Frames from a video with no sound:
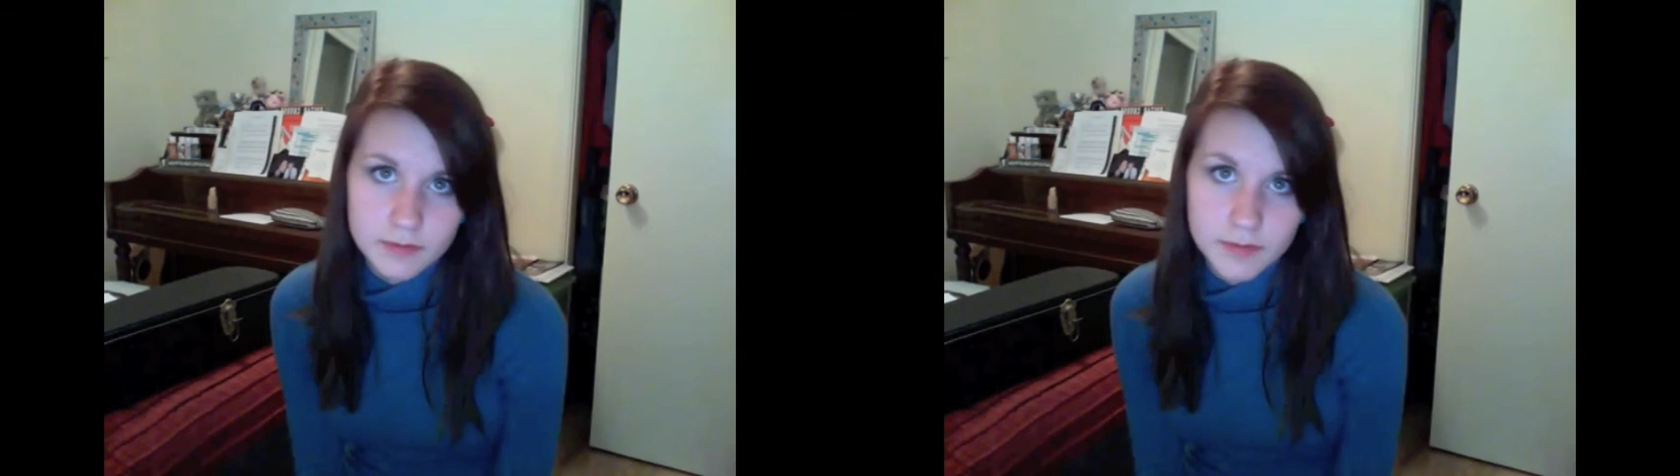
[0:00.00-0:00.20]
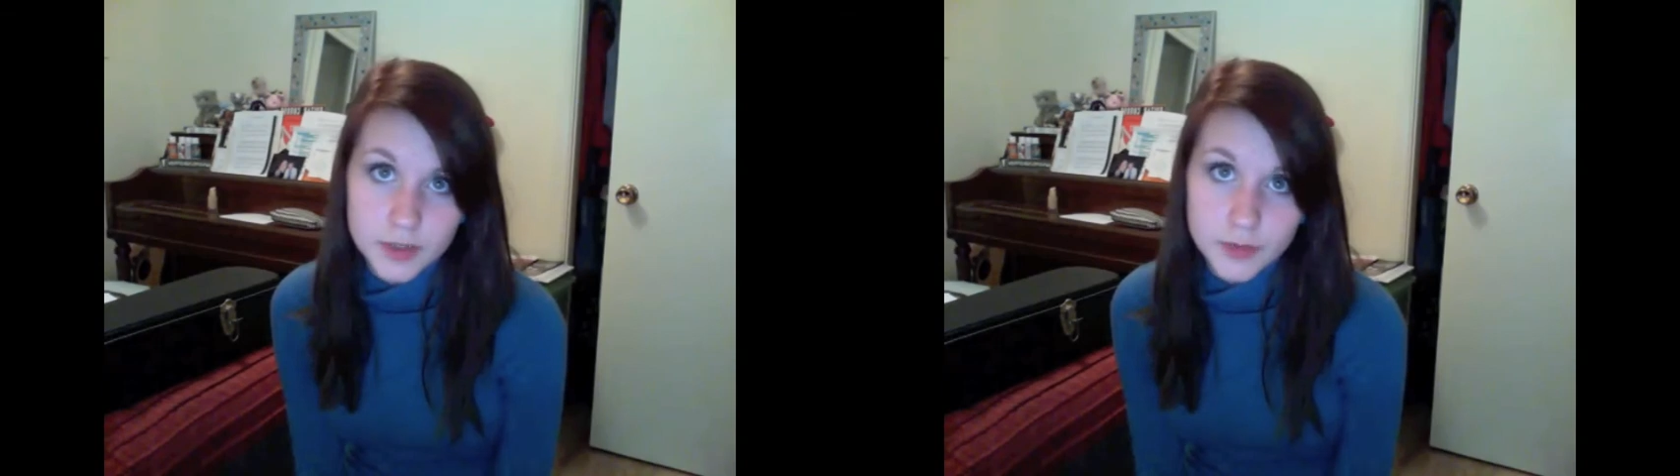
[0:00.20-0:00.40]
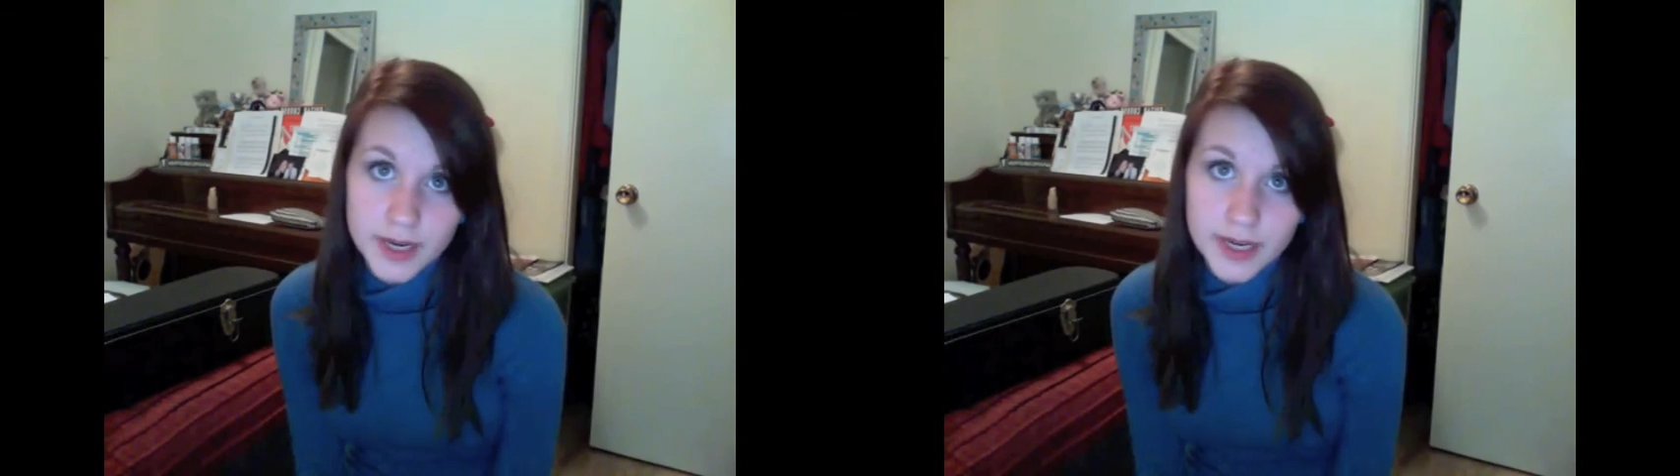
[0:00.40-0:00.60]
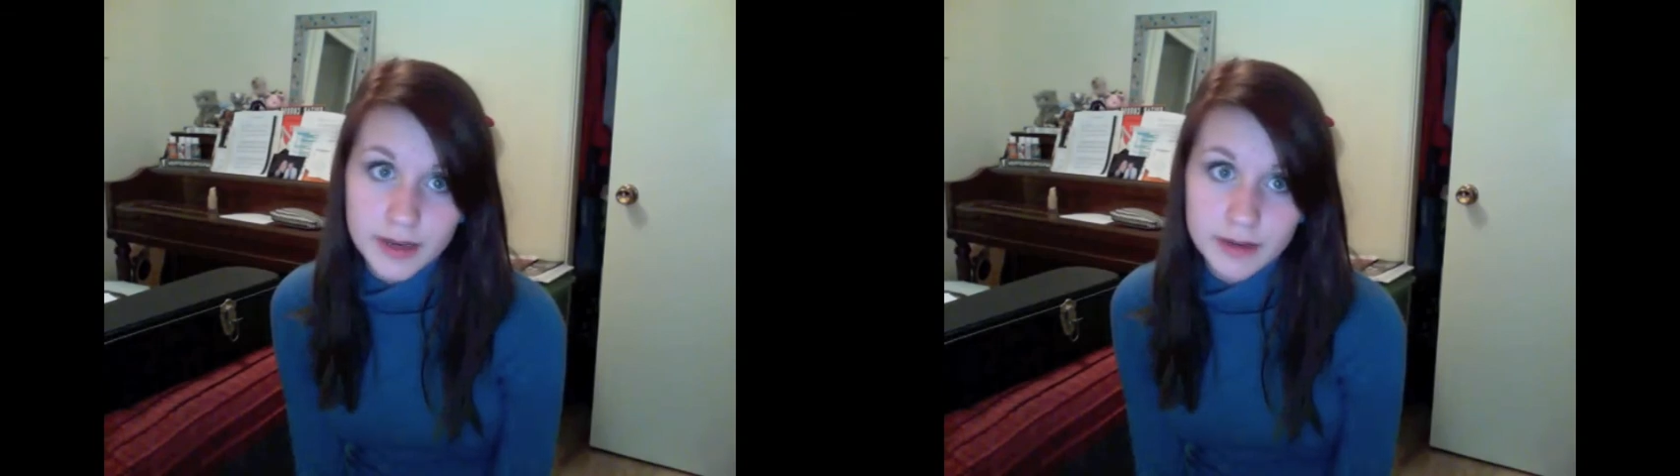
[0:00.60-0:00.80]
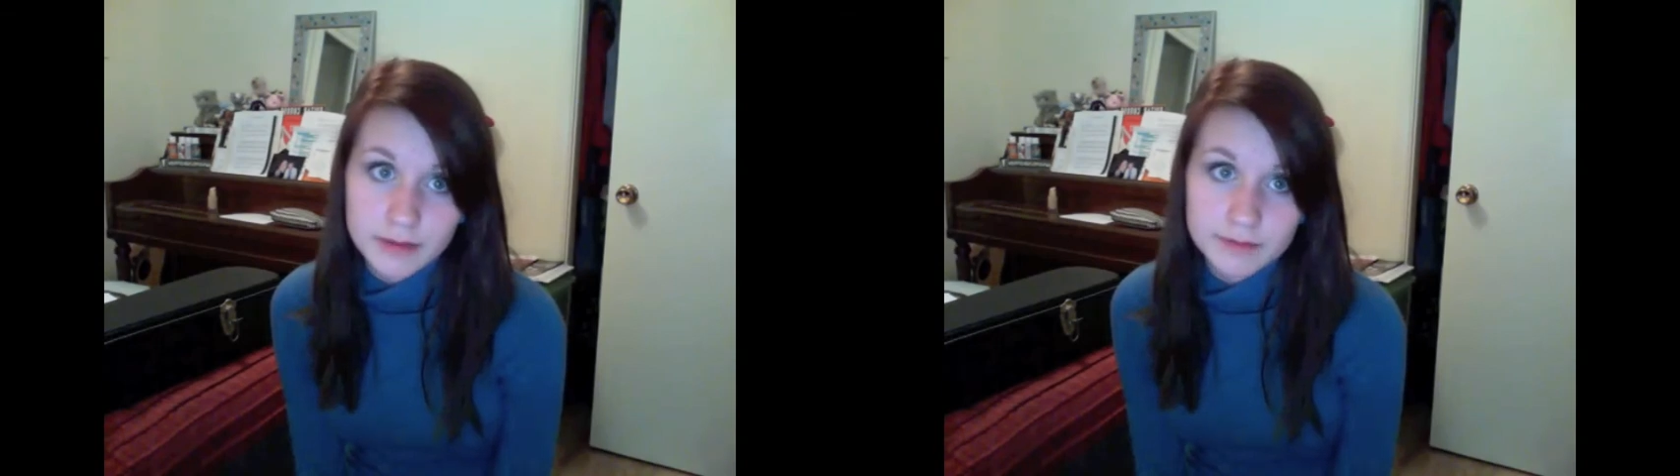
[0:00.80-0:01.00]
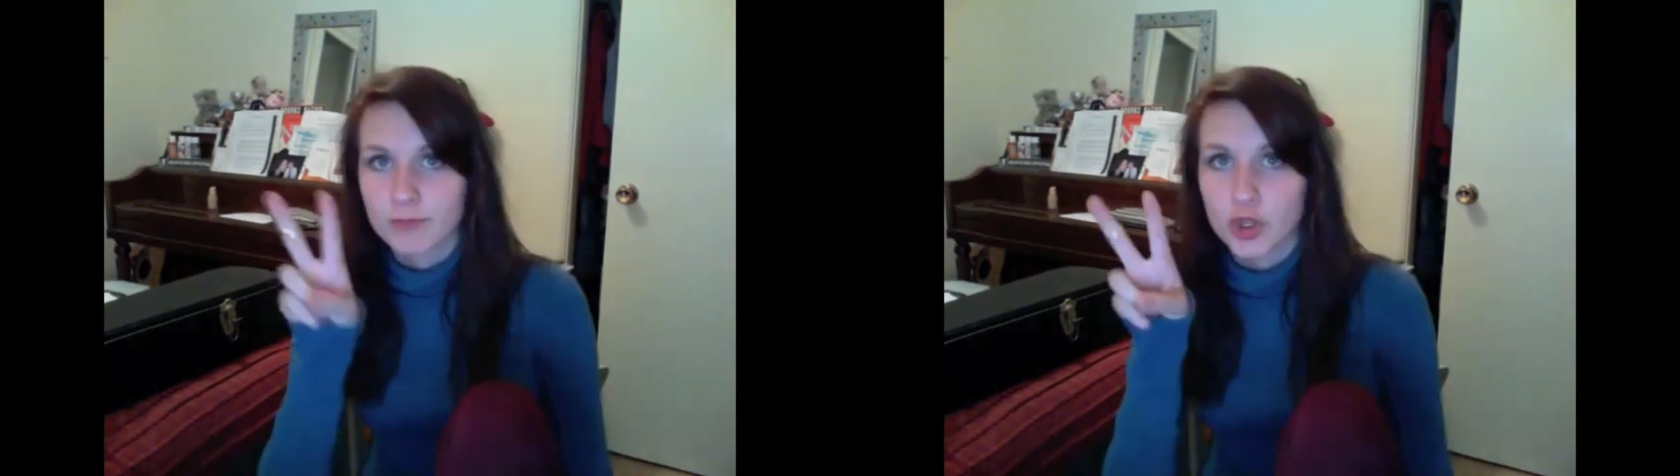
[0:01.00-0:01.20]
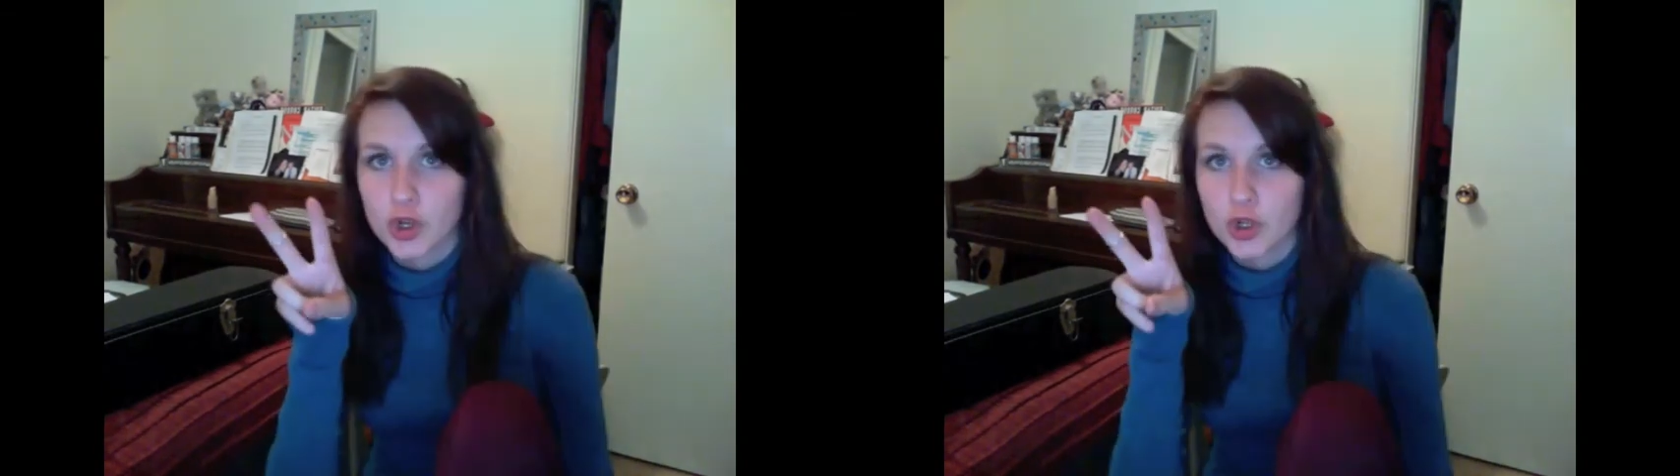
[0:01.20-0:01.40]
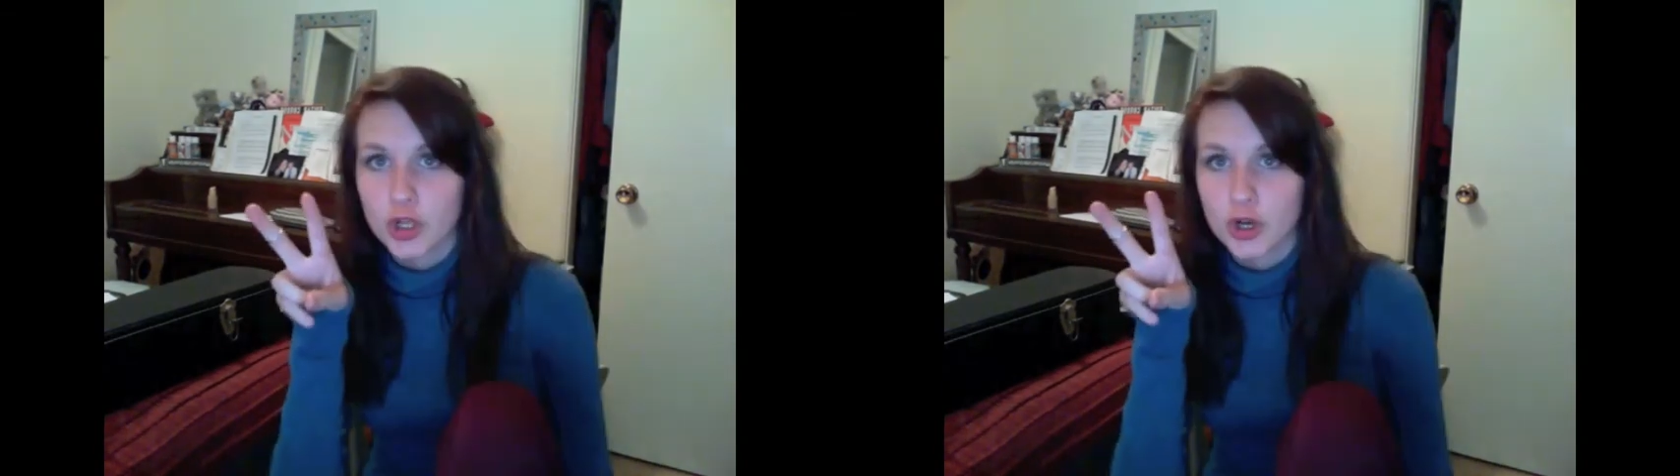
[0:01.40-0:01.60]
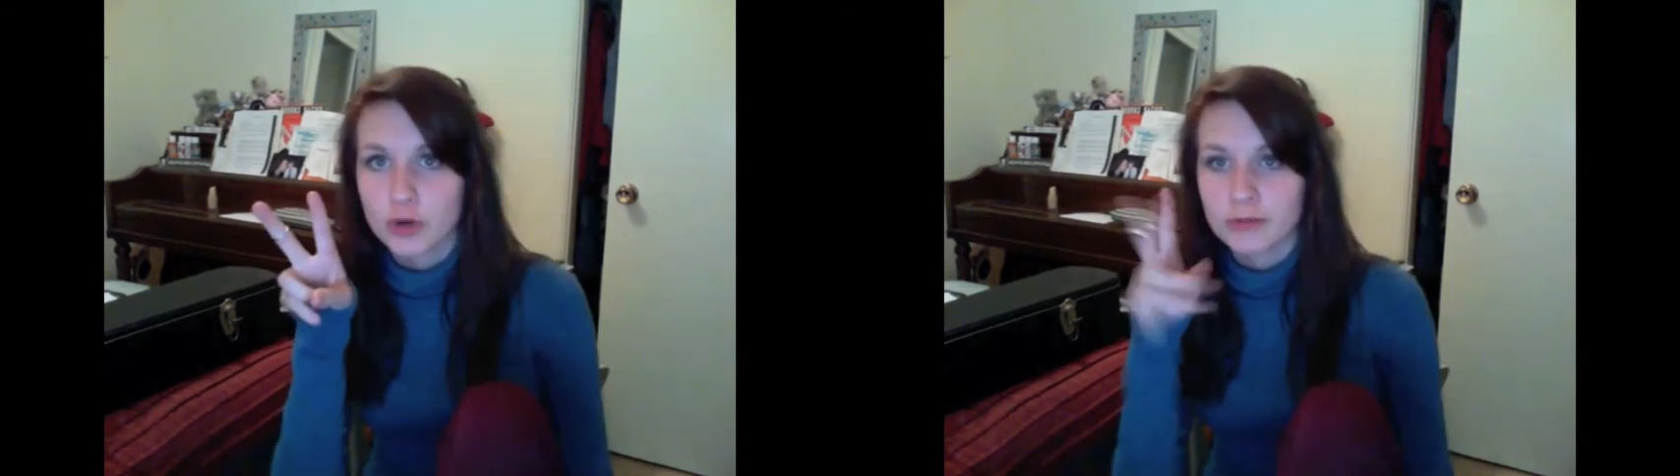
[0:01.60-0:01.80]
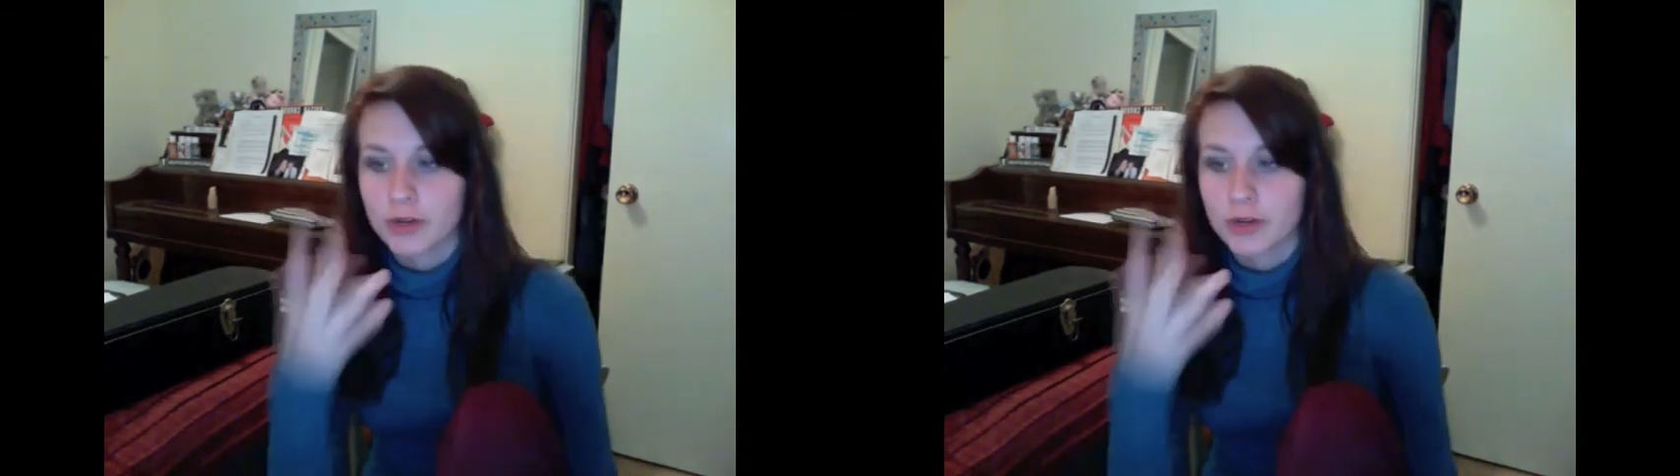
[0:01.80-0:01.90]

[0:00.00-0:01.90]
It's raining. YOLO.